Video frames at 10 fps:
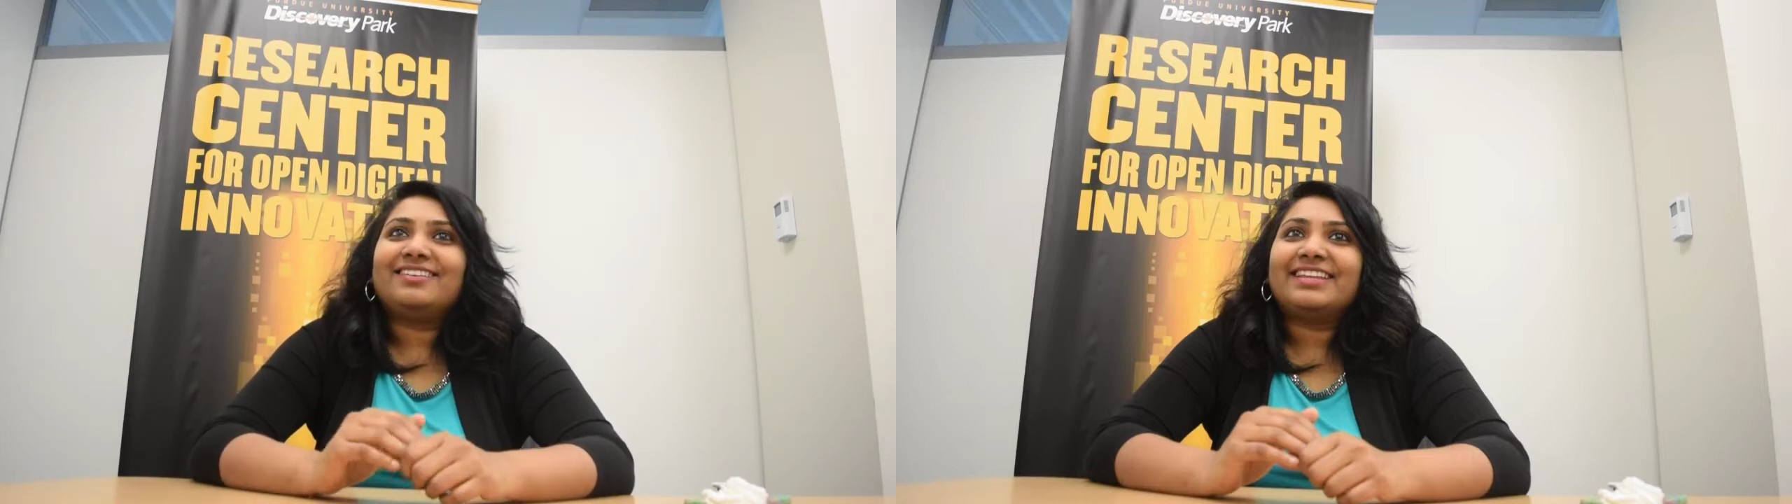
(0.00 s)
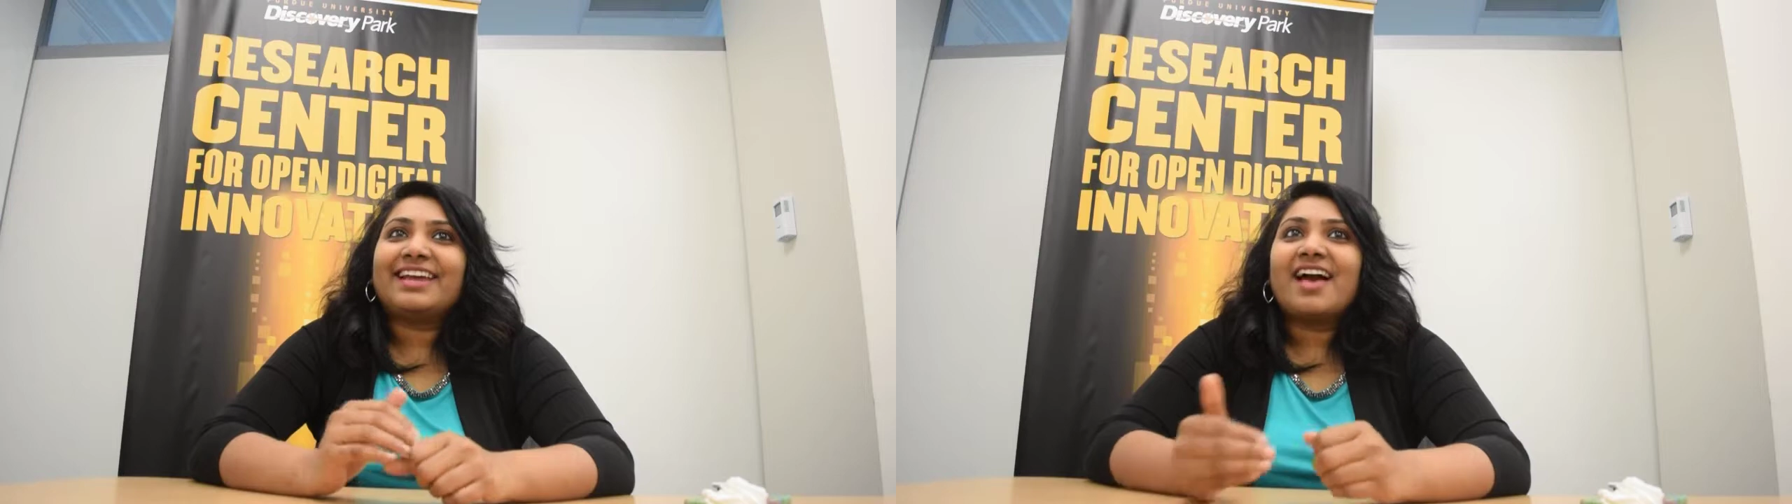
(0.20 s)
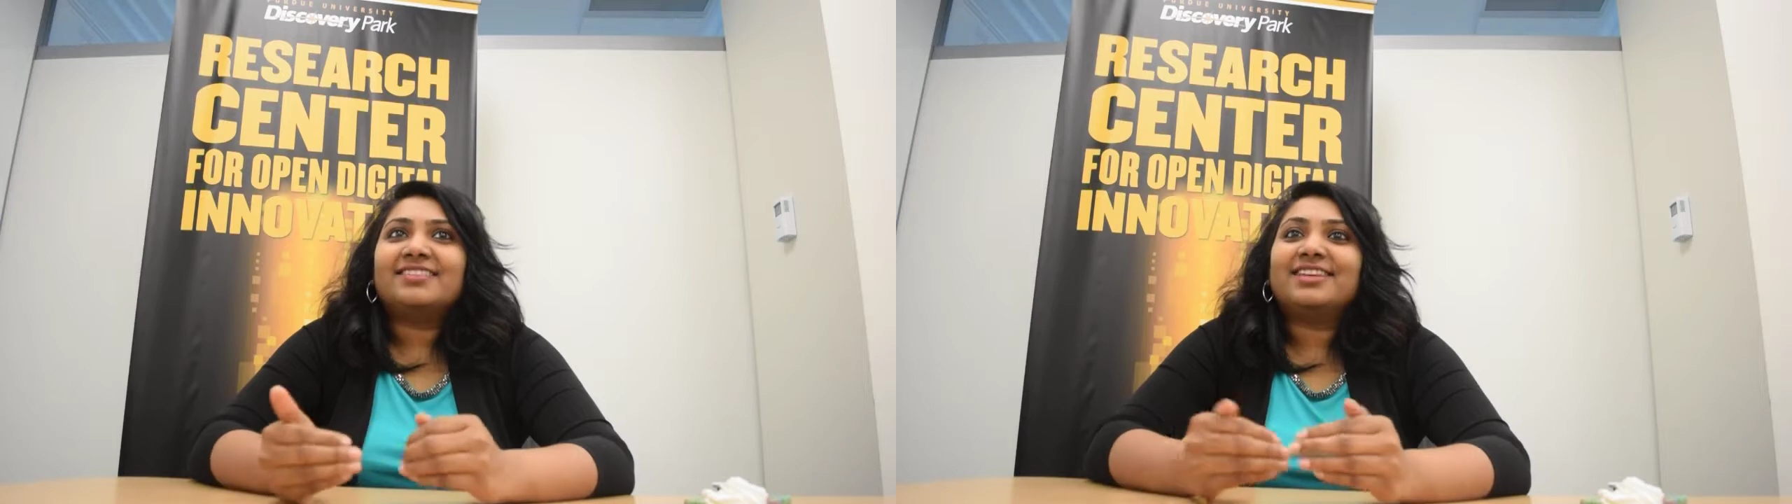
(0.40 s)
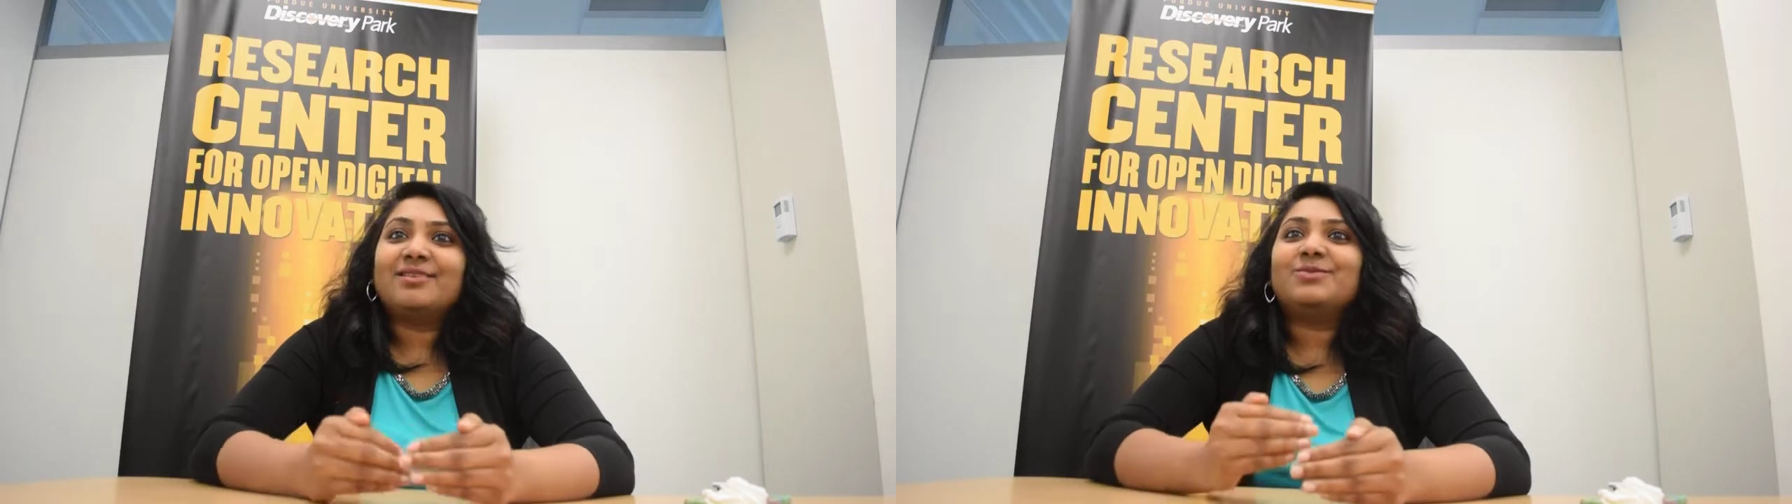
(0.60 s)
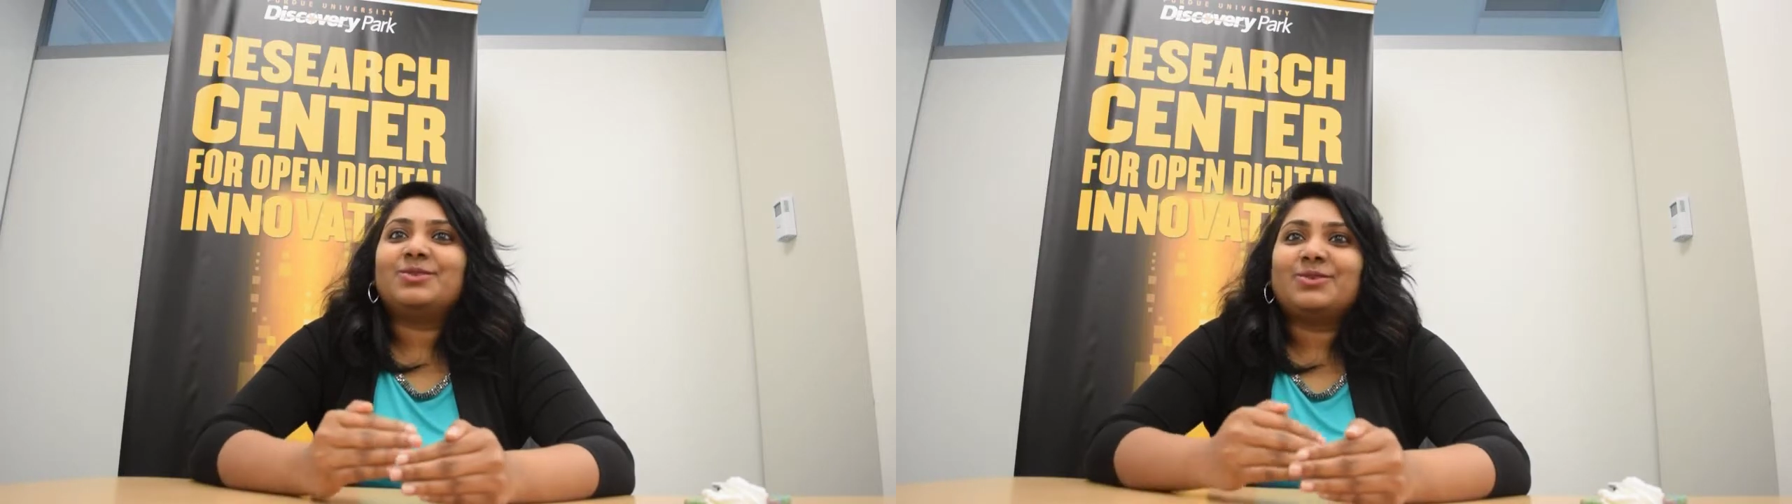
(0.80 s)
like ask
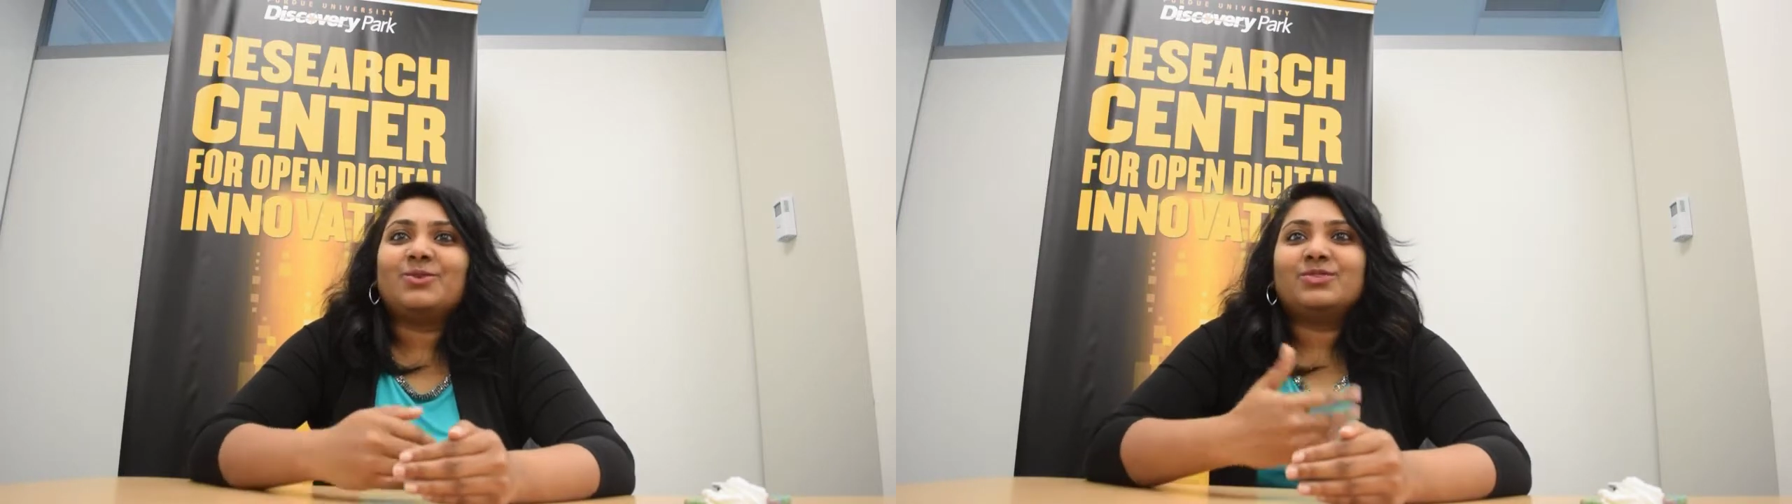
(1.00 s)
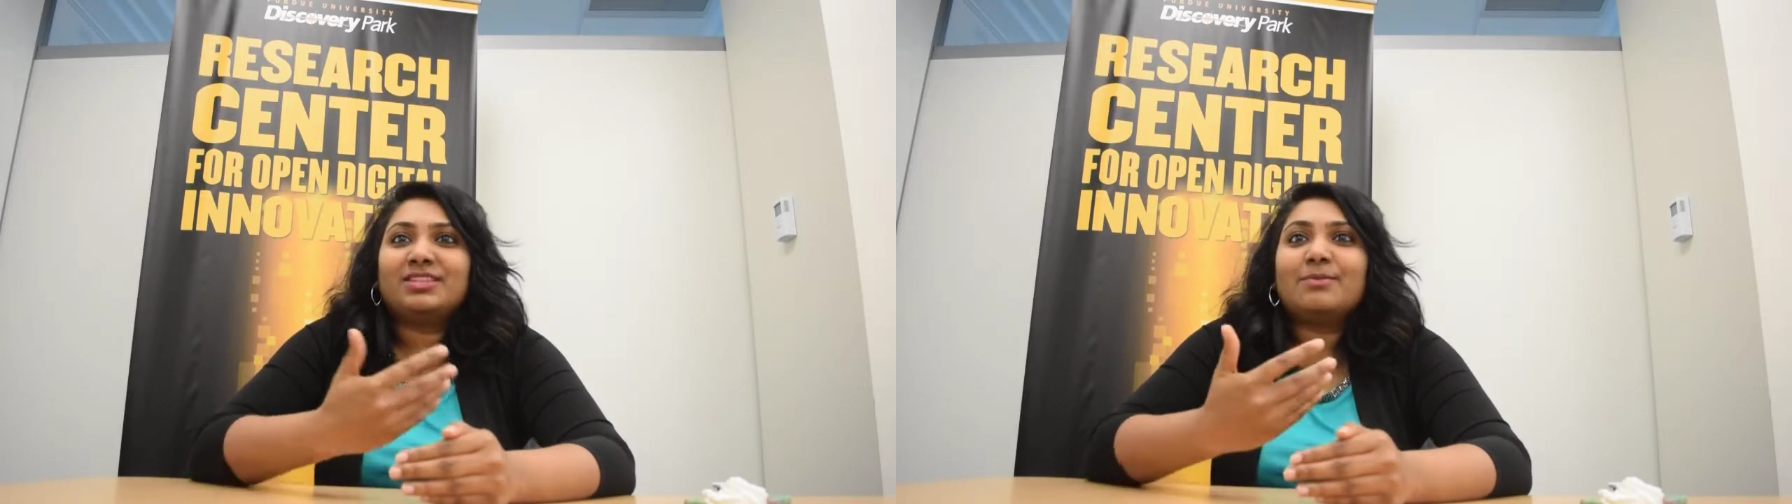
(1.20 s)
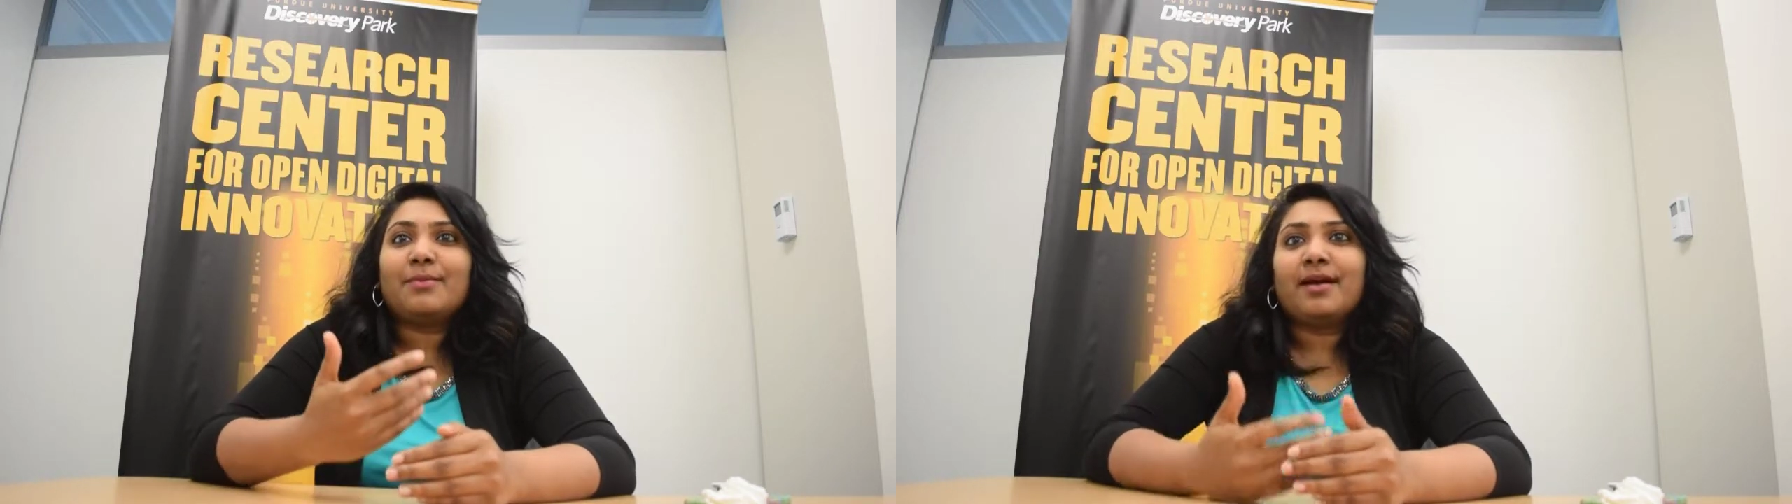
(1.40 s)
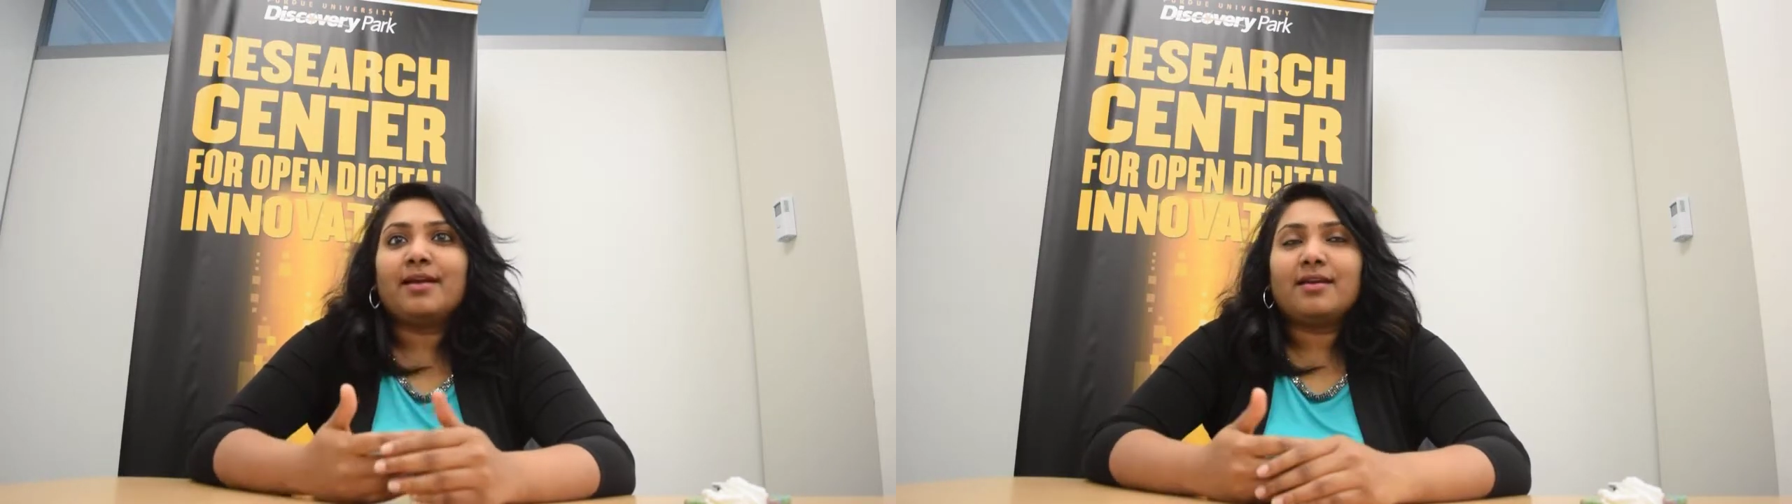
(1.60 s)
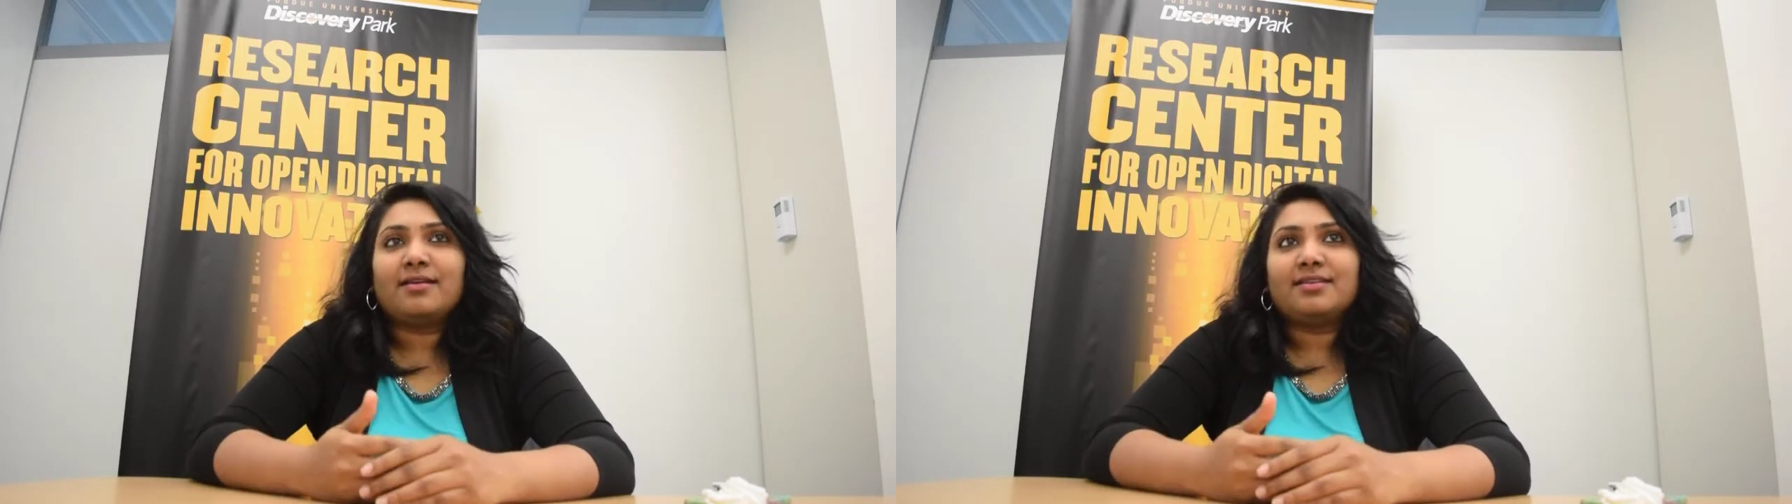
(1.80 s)
him to see
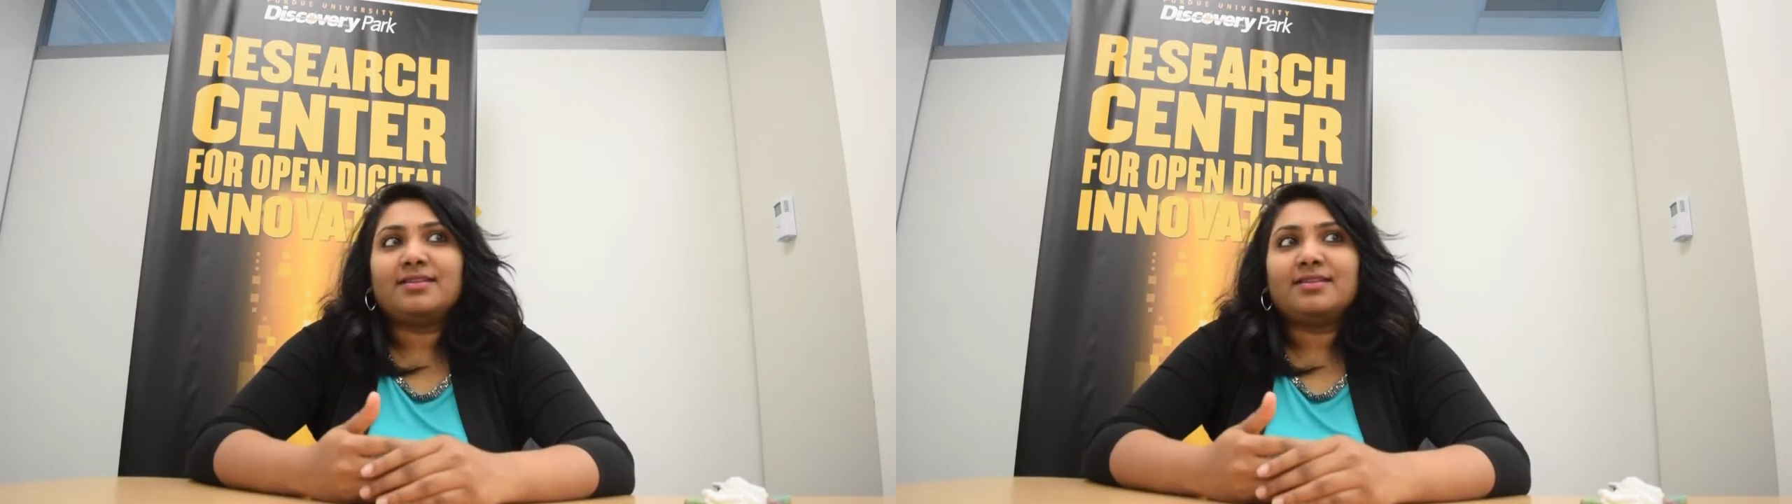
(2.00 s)
mine